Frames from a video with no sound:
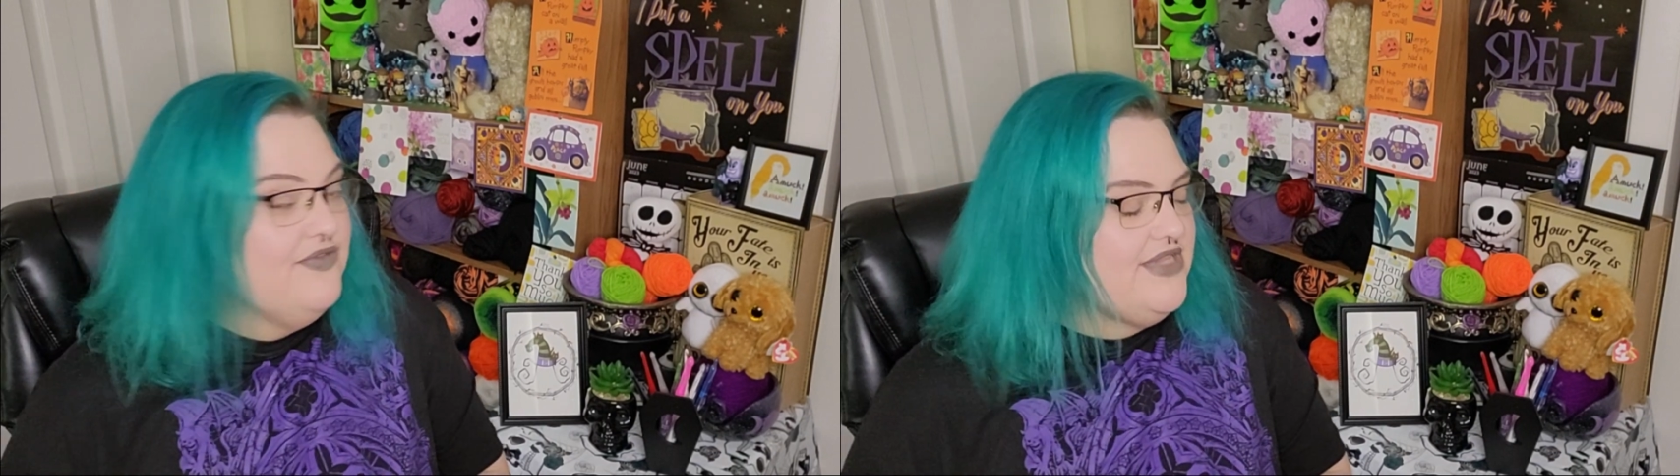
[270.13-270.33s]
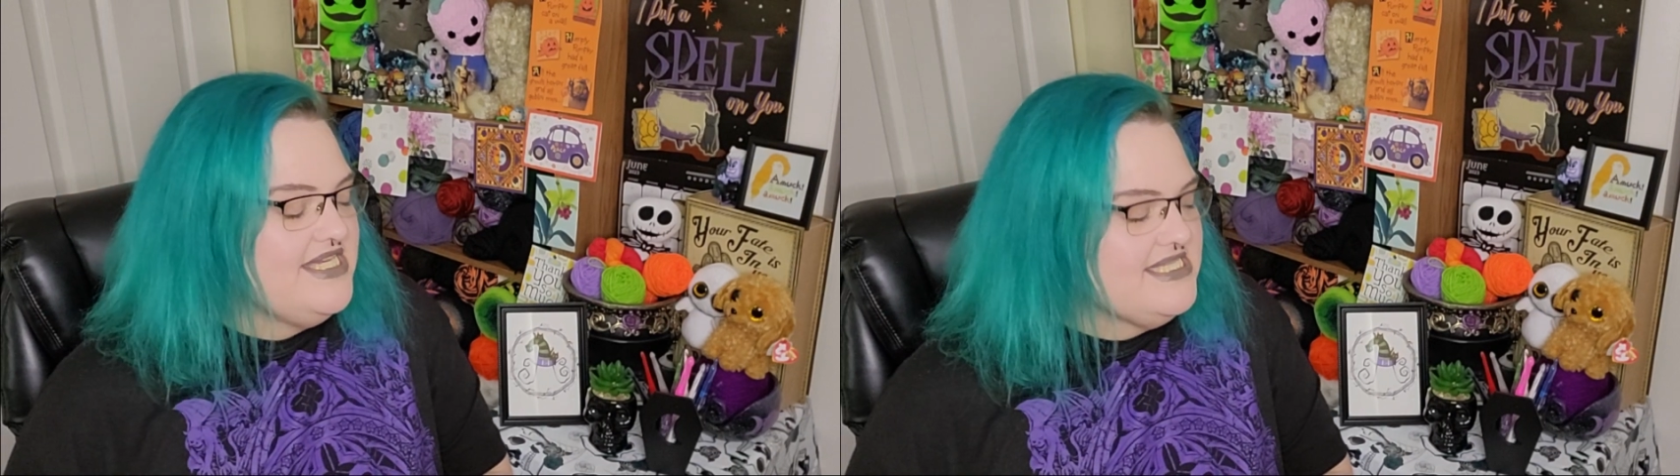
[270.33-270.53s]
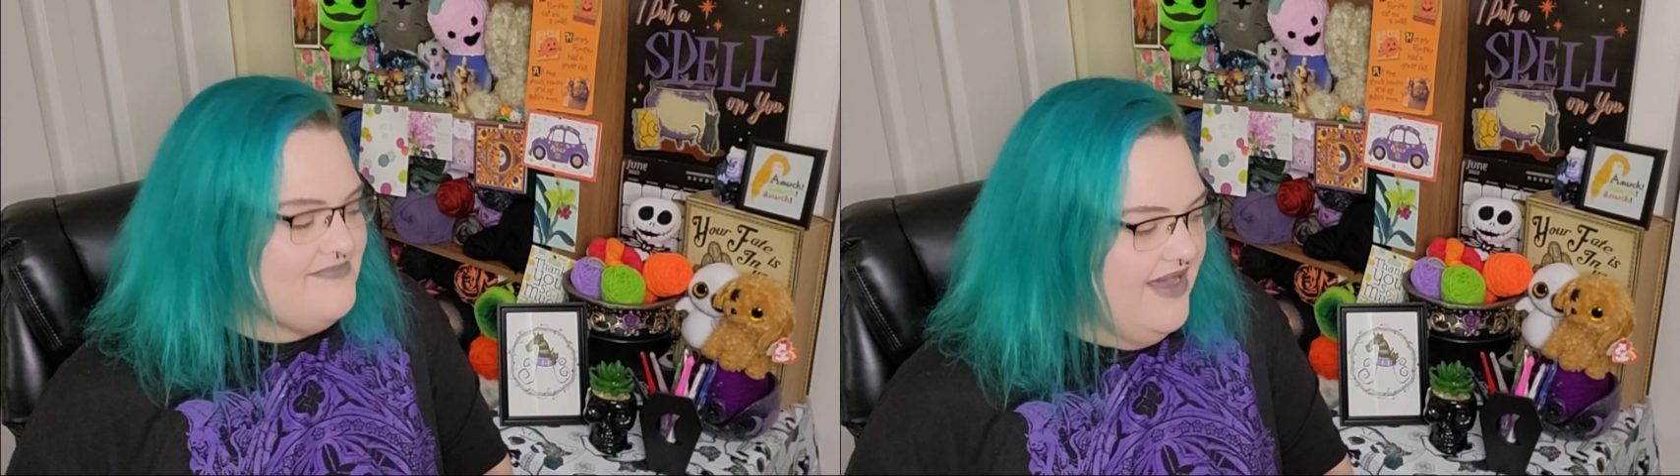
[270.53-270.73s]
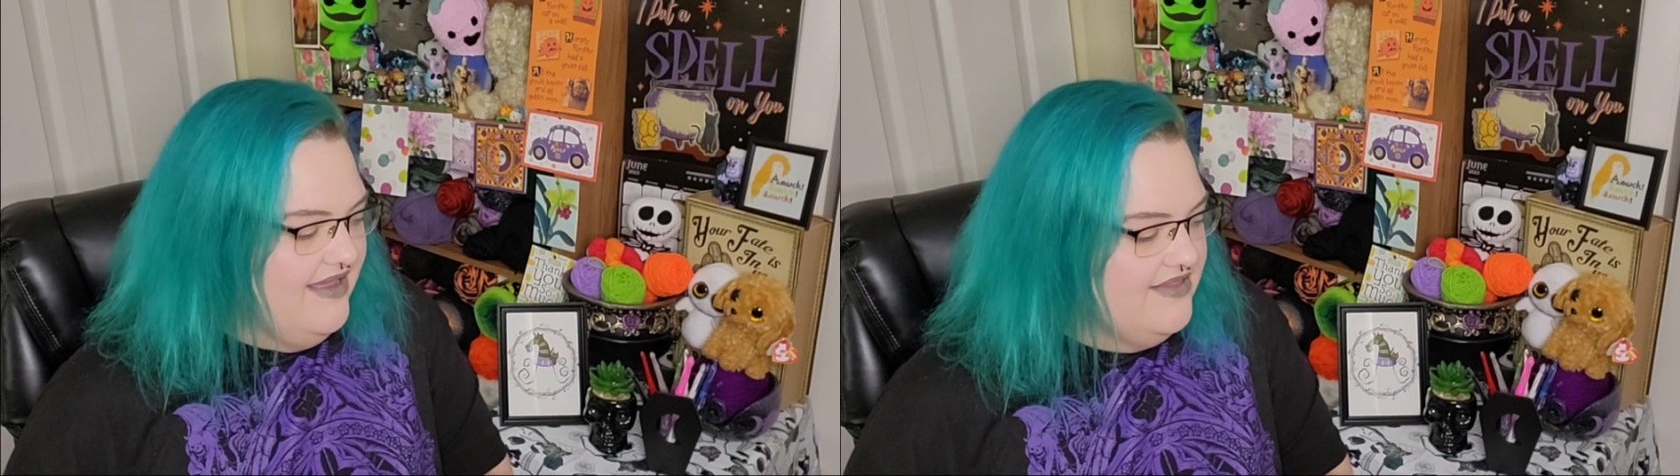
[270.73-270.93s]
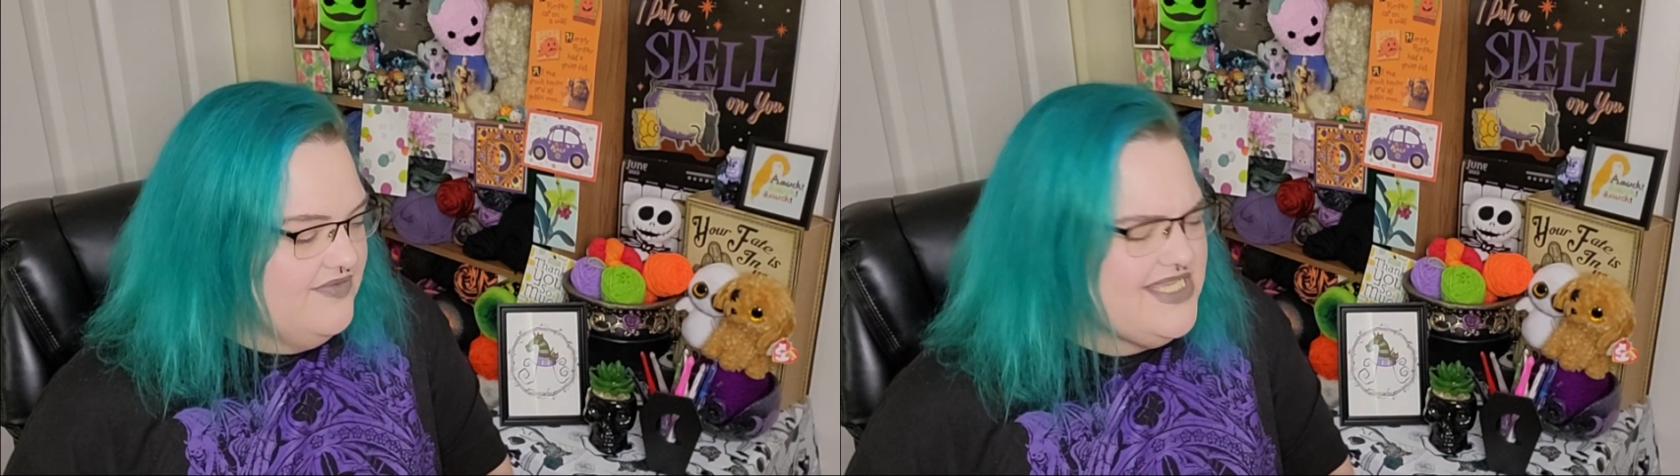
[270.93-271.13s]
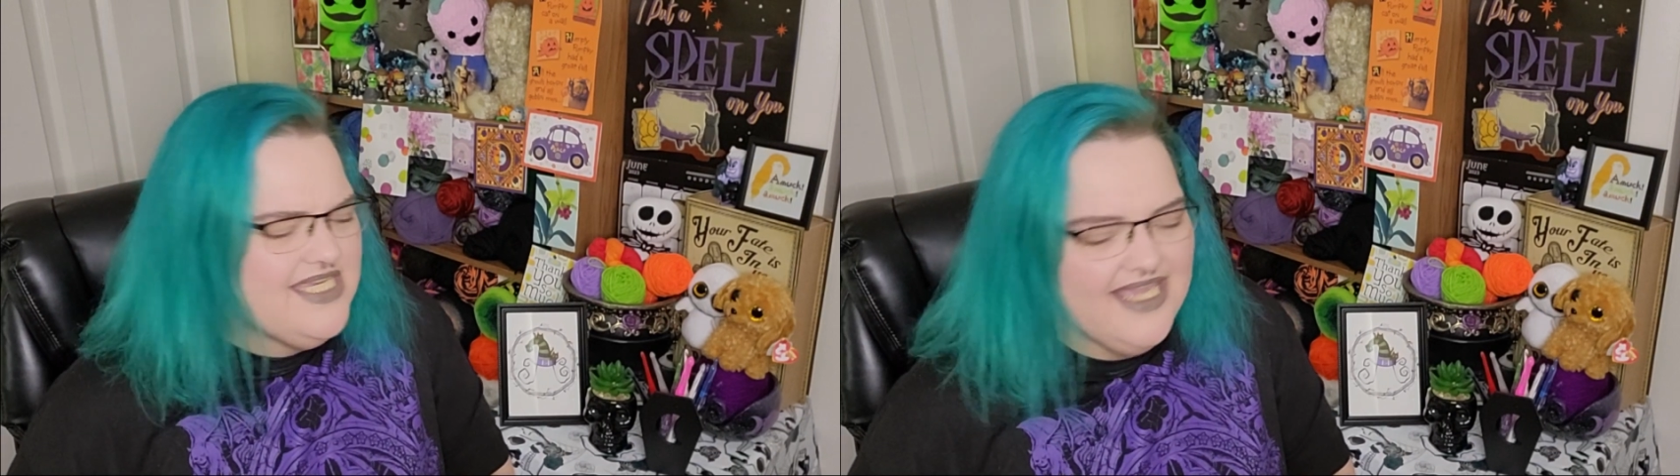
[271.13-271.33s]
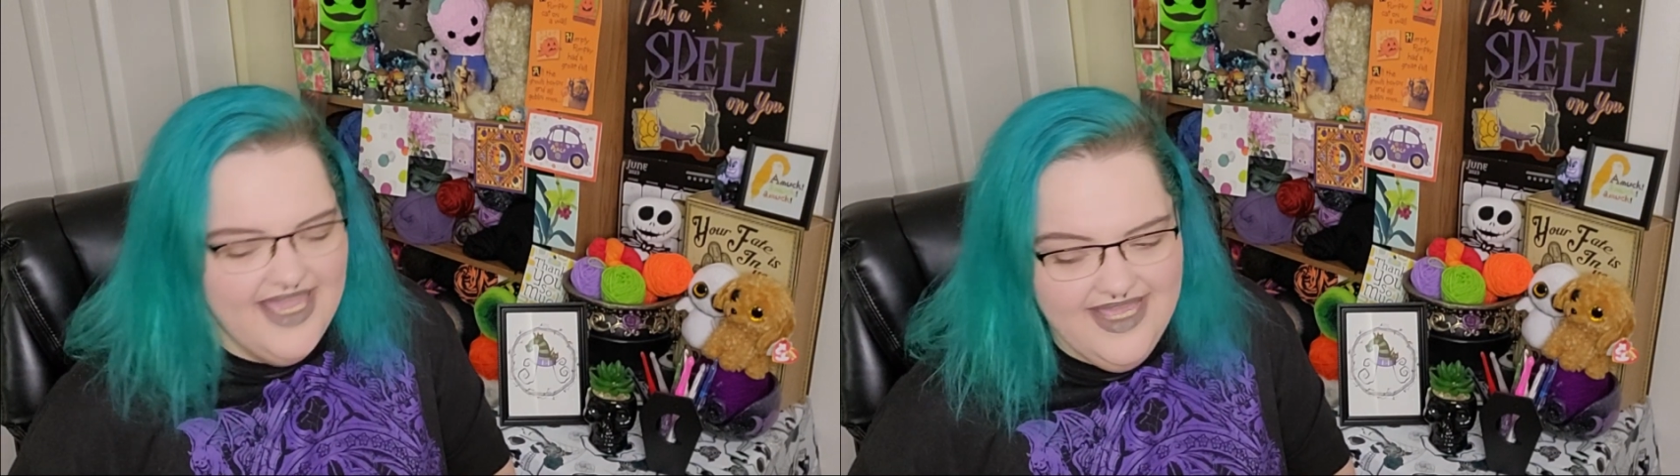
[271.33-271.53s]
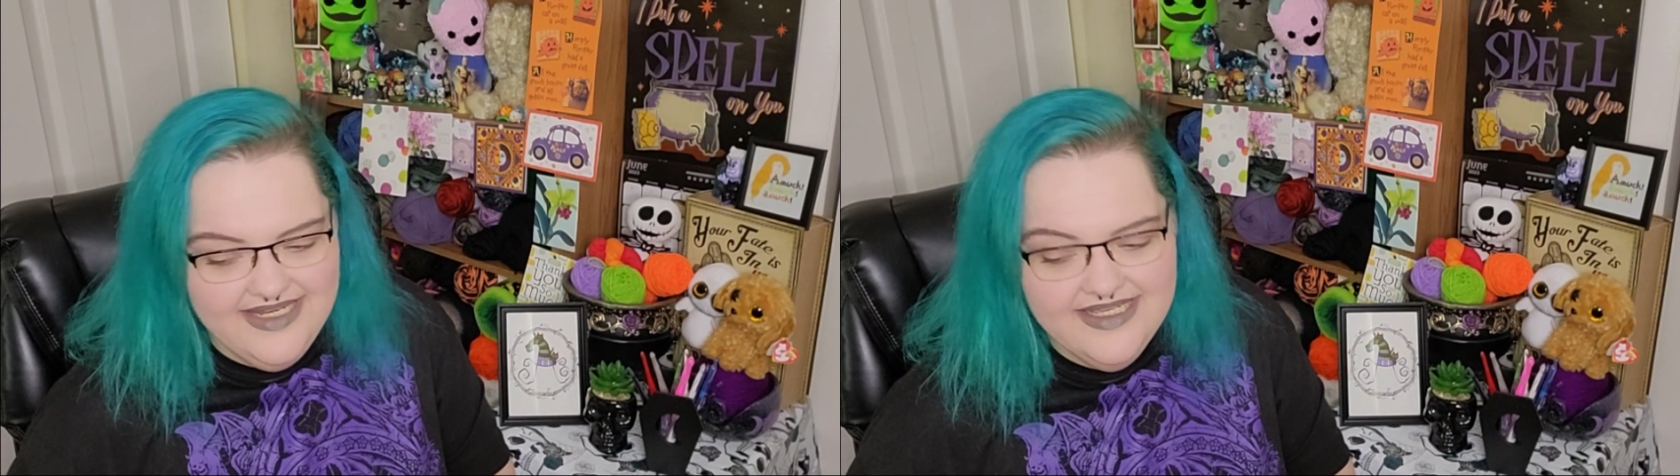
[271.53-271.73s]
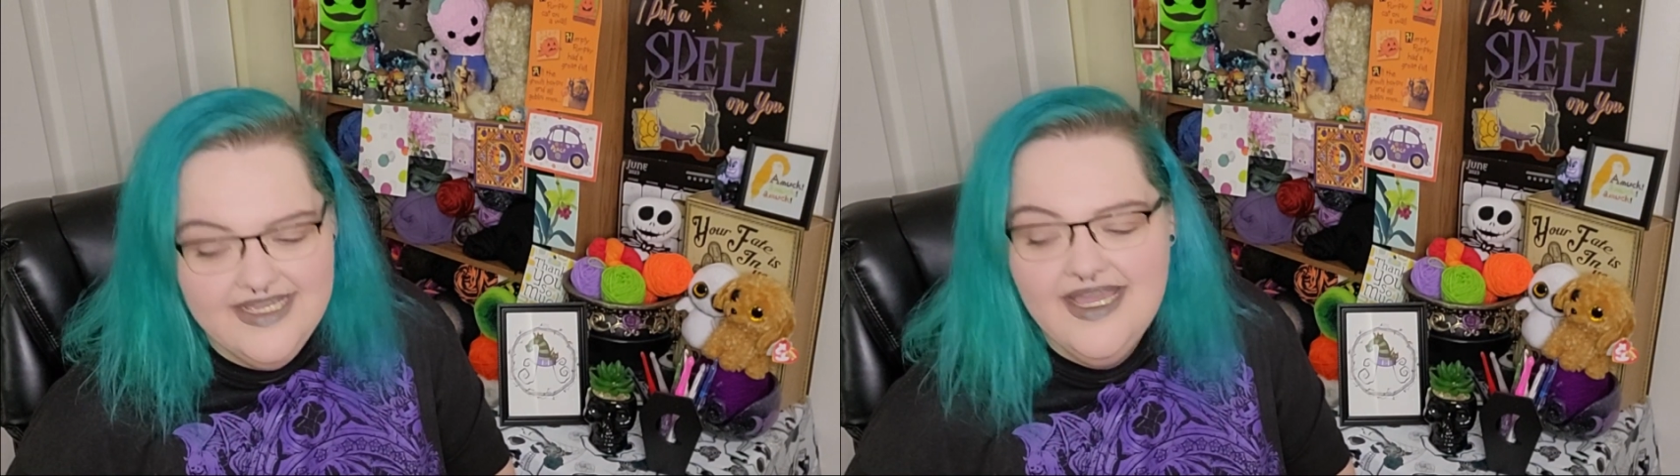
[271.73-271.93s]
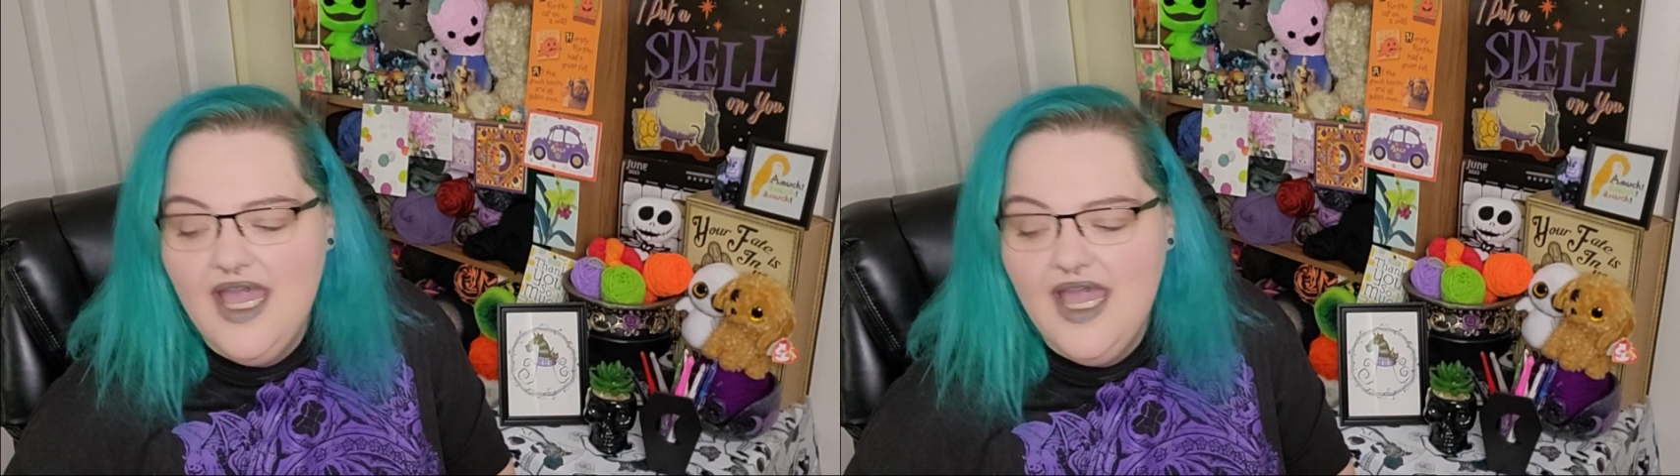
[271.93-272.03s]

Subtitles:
for this month, which again,